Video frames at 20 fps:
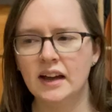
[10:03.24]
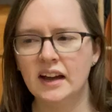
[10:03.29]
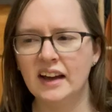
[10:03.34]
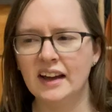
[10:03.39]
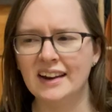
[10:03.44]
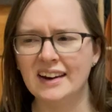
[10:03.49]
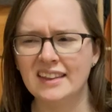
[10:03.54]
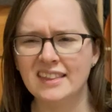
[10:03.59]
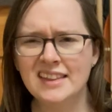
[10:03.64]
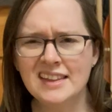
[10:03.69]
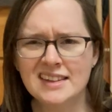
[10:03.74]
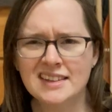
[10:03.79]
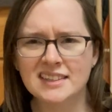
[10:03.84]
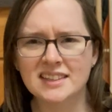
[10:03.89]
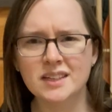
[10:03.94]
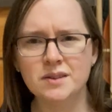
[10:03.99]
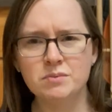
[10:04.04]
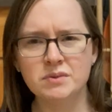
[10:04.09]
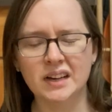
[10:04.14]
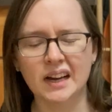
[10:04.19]
And I think
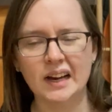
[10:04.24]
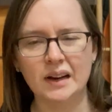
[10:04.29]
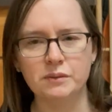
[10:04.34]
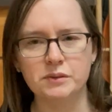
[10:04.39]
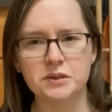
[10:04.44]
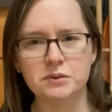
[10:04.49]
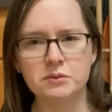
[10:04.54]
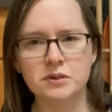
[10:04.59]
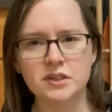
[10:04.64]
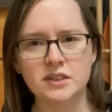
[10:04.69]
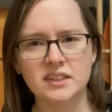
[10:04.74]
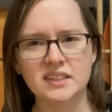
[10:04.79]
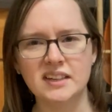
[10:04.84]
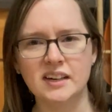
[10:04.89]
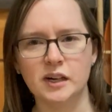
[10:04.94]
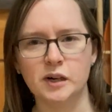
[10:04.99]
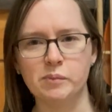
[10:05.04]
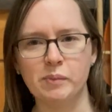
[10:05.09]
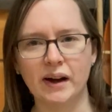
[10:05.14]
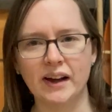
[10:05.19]
sometimes we just need
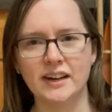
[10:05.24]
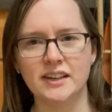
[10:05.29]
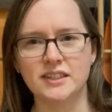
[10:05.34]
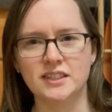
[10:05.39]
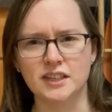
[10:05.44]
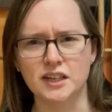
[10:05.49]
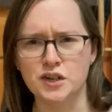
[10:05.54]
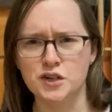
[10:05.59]
our bodies to